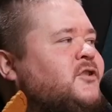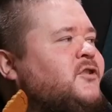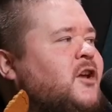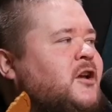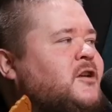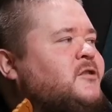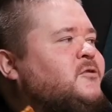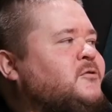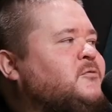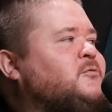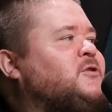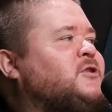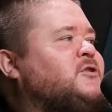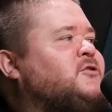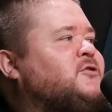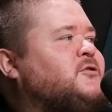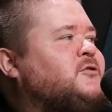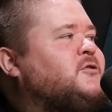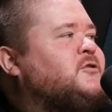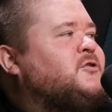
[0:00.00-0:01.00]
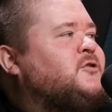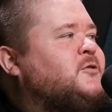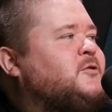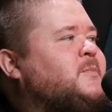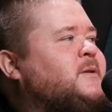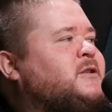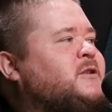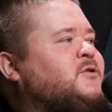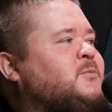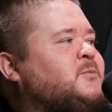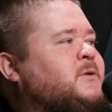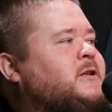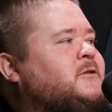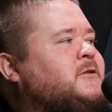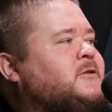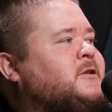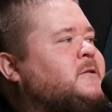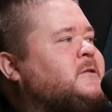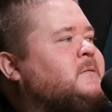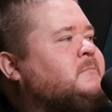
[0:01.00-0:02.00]
the Tesco ginger nuts. They're a bit sweet,
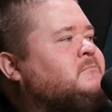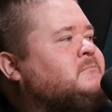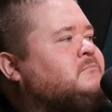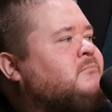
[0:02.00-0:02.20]
aren't they?